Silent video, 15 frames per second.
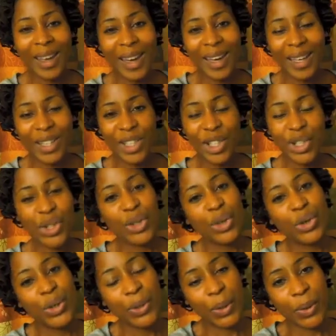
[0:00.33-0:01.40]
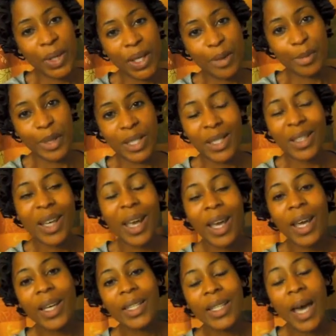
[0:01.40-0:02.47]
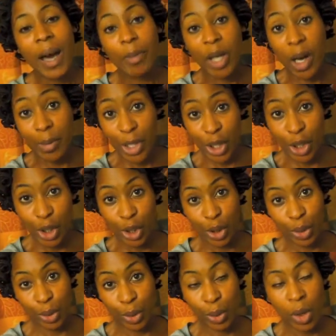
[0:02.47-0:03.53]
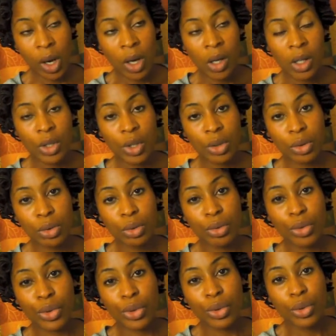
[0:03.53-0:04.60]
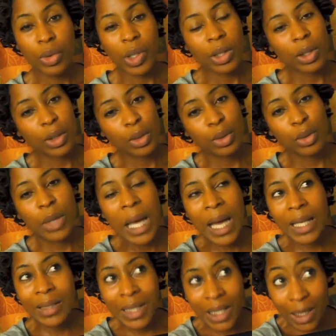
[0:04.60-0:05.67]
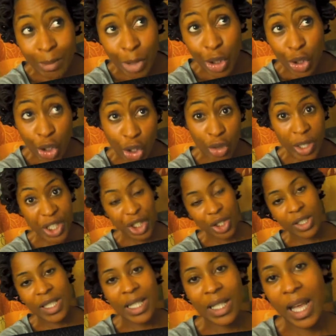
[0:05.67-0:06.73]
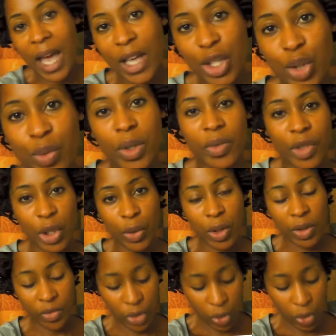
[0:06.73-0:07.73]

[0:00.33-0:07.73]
Guys, it's your girl qochemist, and I'm coming to you to do a little demonstration slash review, if